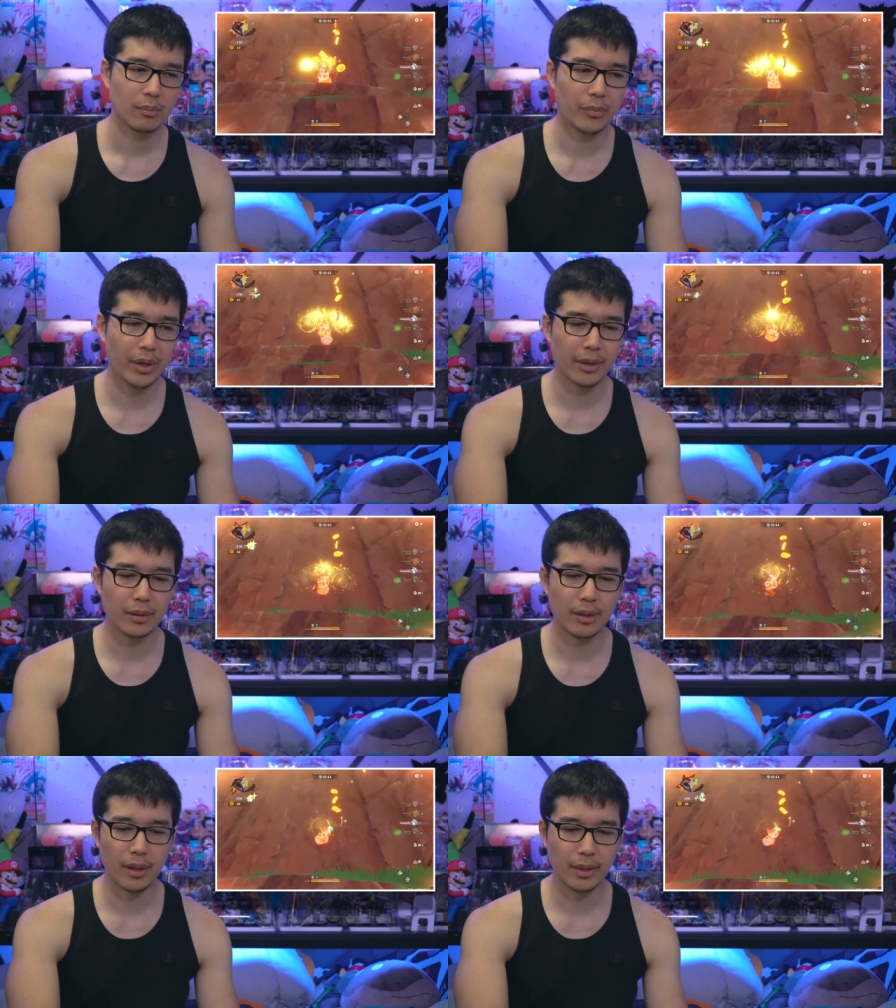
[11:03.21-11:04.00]

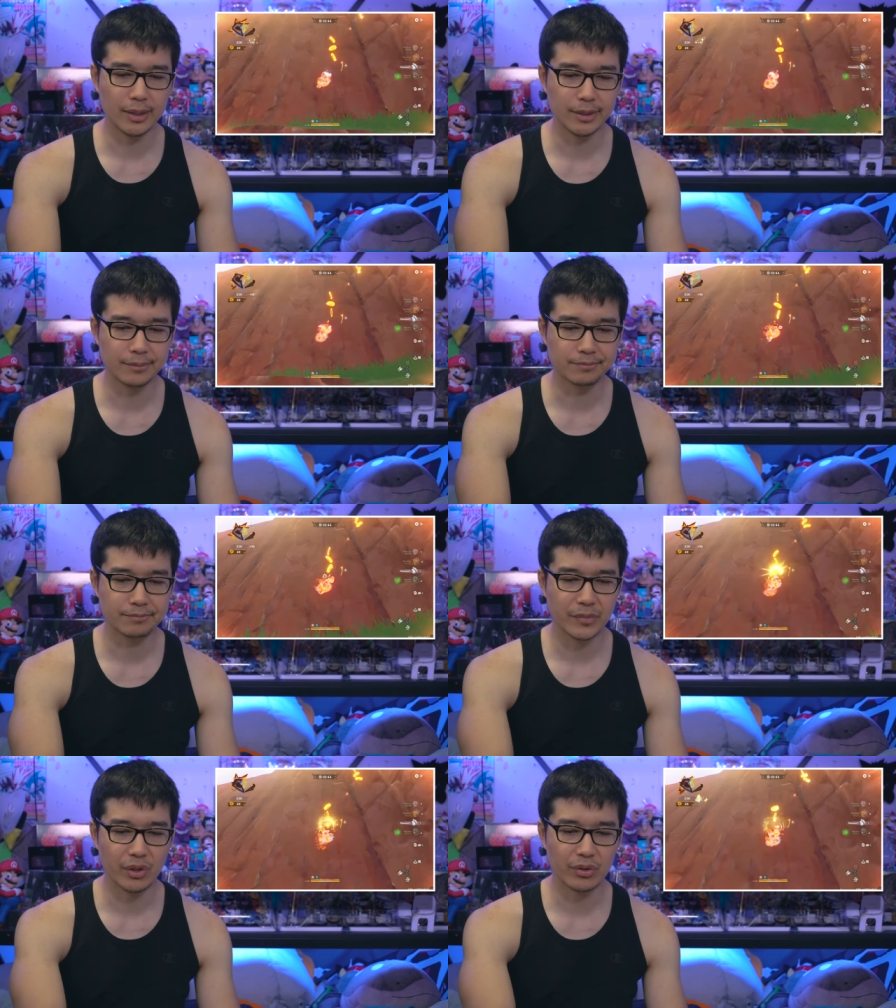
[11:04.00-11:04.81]
but um,
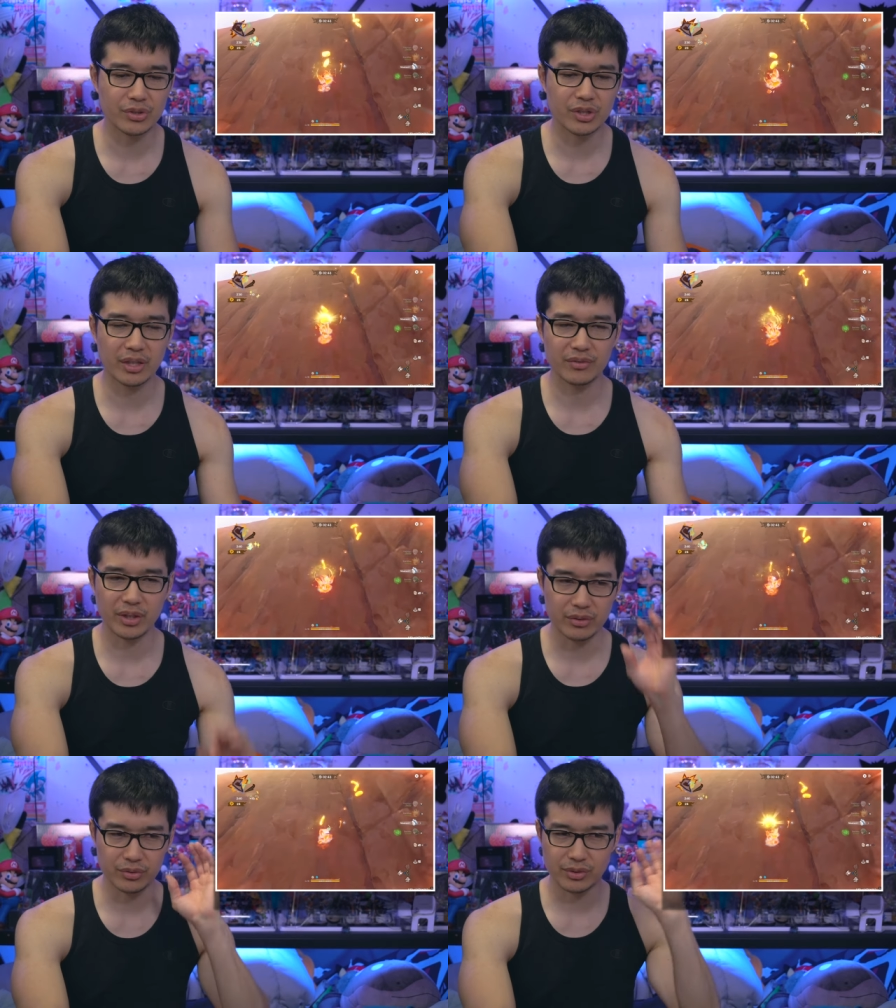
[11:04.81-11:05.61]
there were just kind of
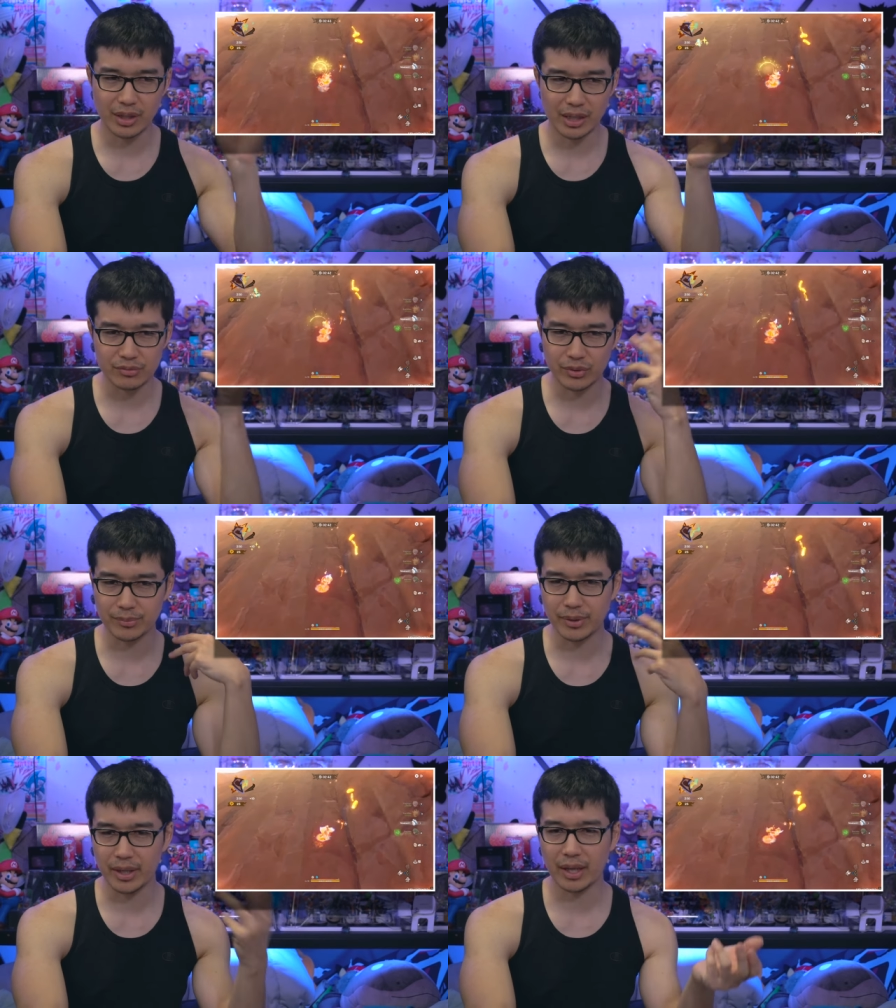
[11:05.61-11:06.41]
like those thoughts
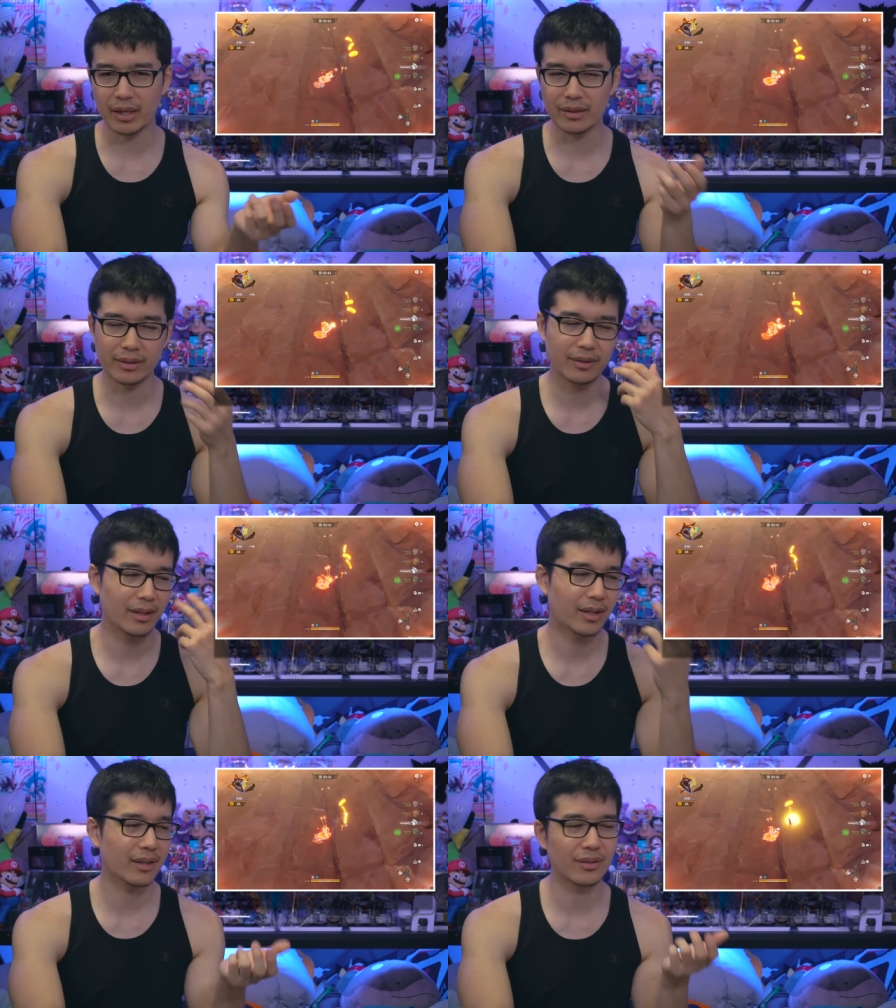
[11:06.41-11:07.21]
running my head, like
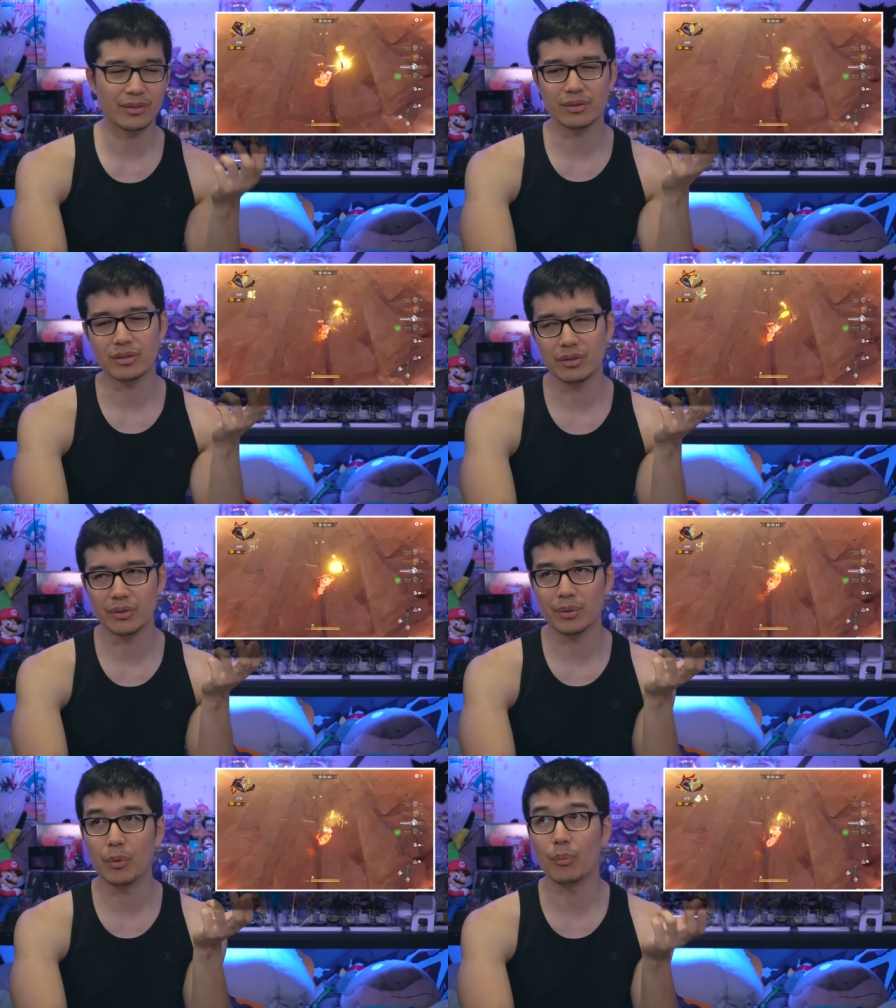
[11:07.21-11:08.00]
yeah, you
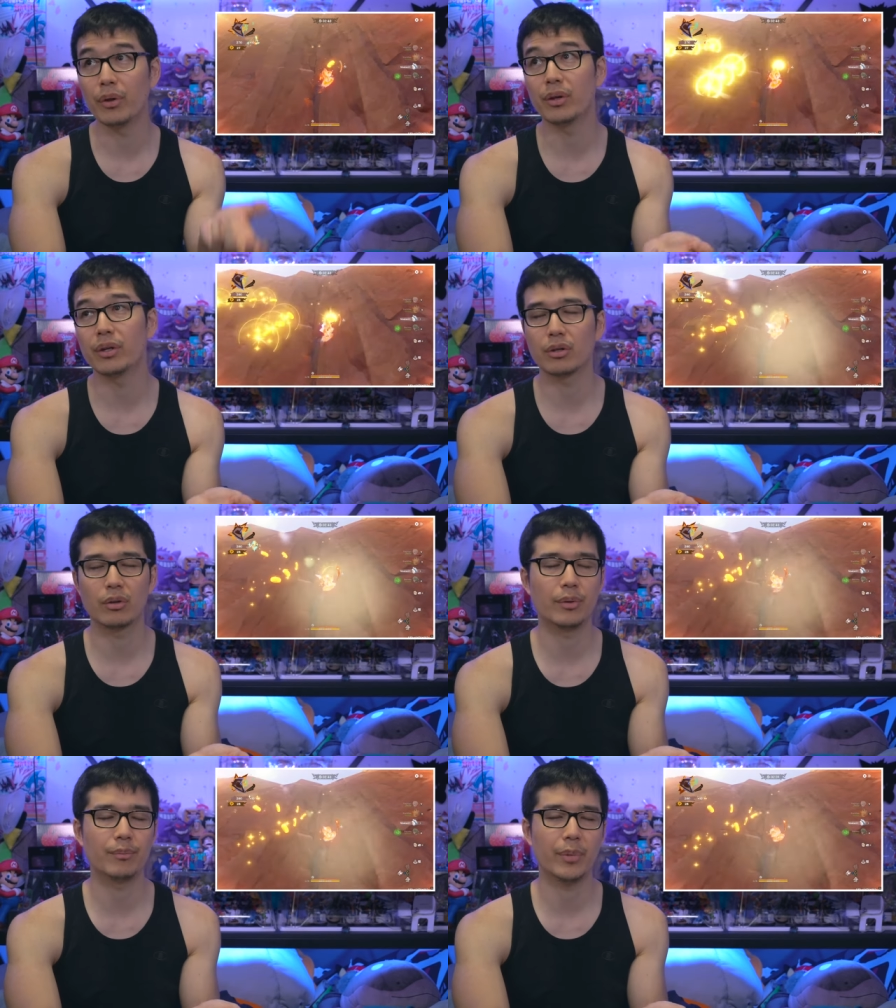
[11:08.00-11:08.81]
know, the mobility could
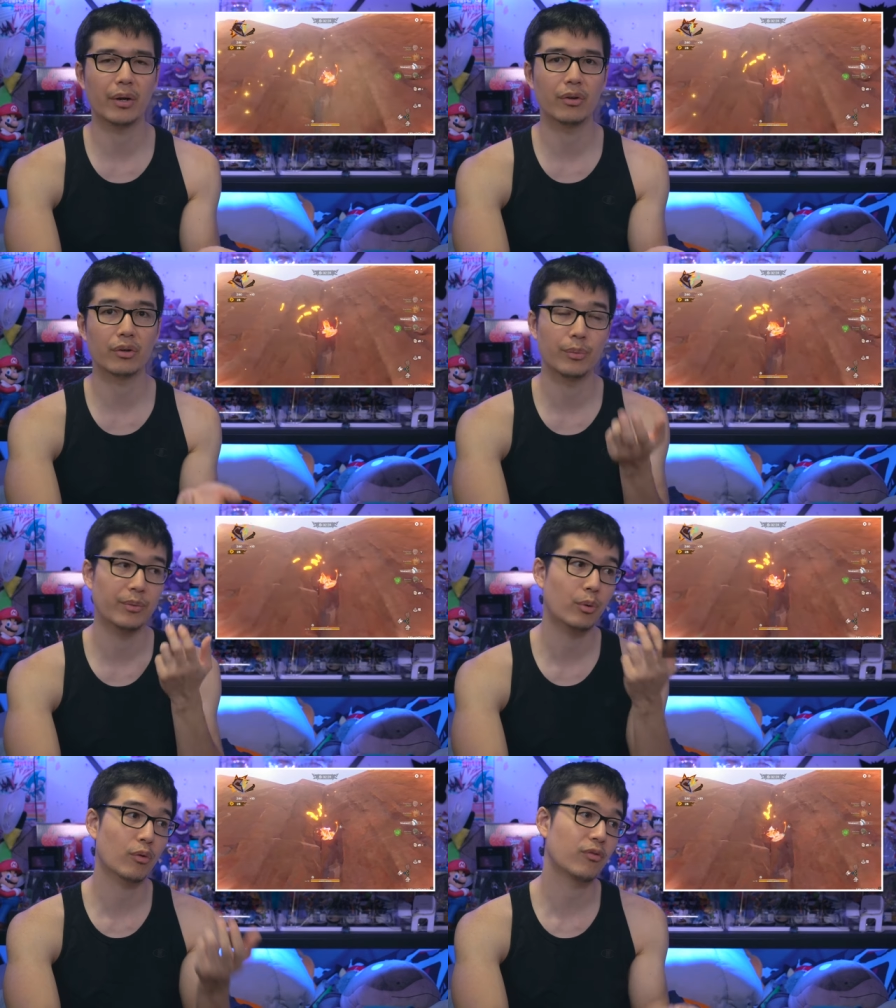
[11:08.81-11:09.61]
have been better, could have
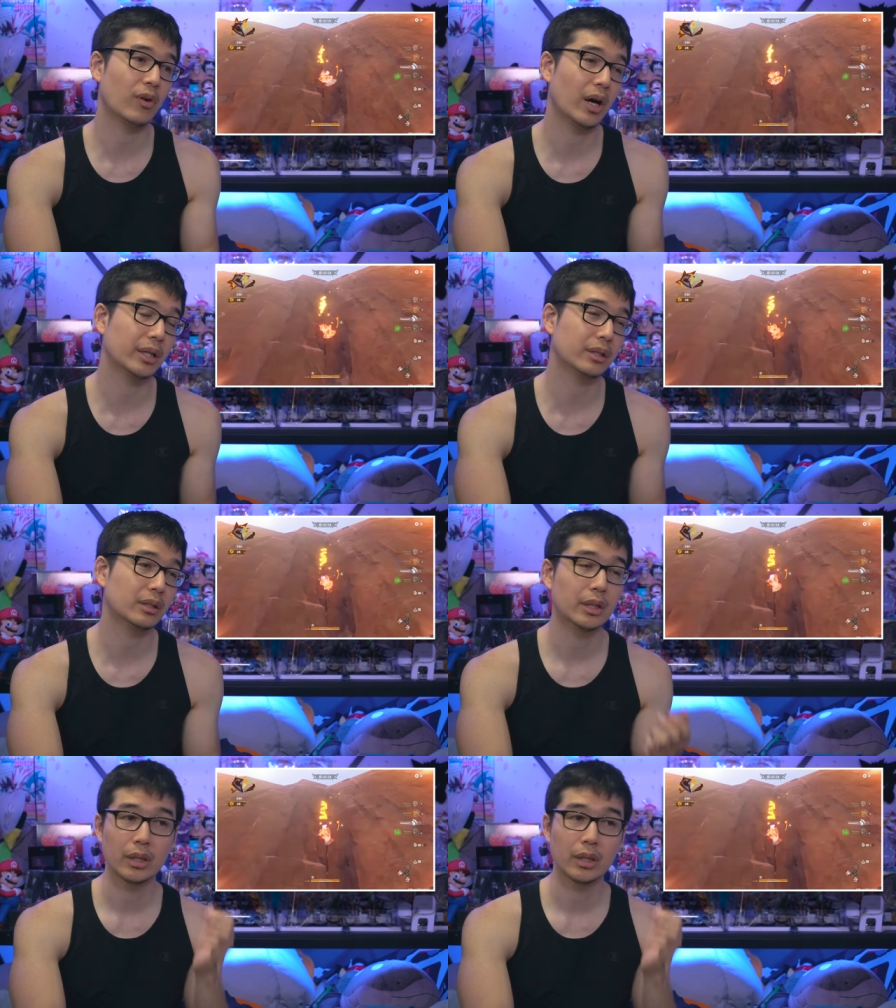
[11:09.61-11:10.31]
been more fun